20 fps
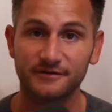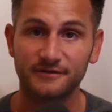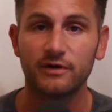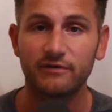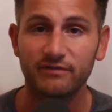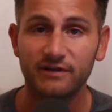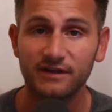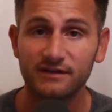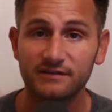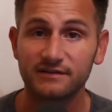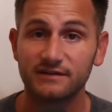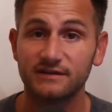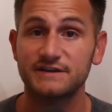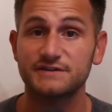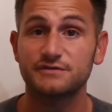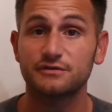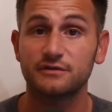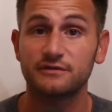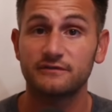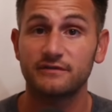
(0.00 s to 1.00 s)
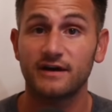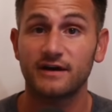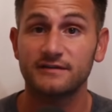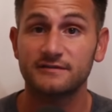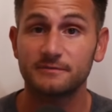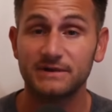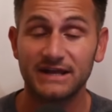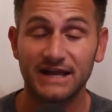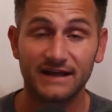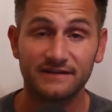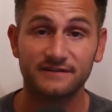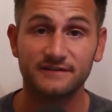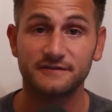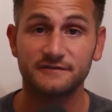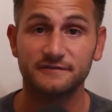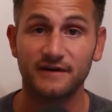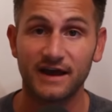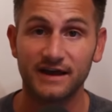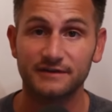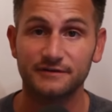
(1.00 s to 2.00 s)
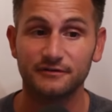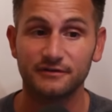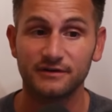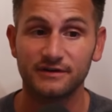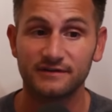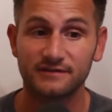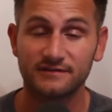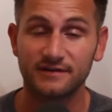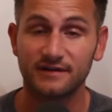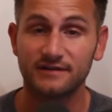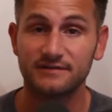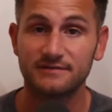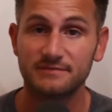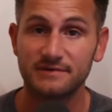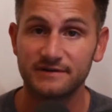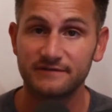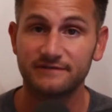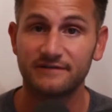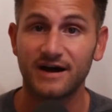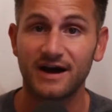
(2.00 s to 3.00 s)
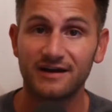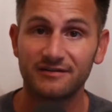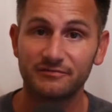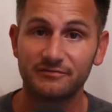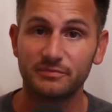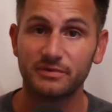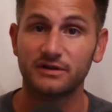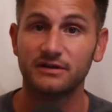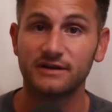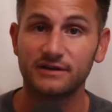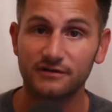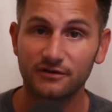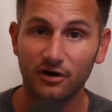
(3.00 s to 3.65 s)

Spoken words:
Rivian's initial investment at this factory is said to be $5 billion.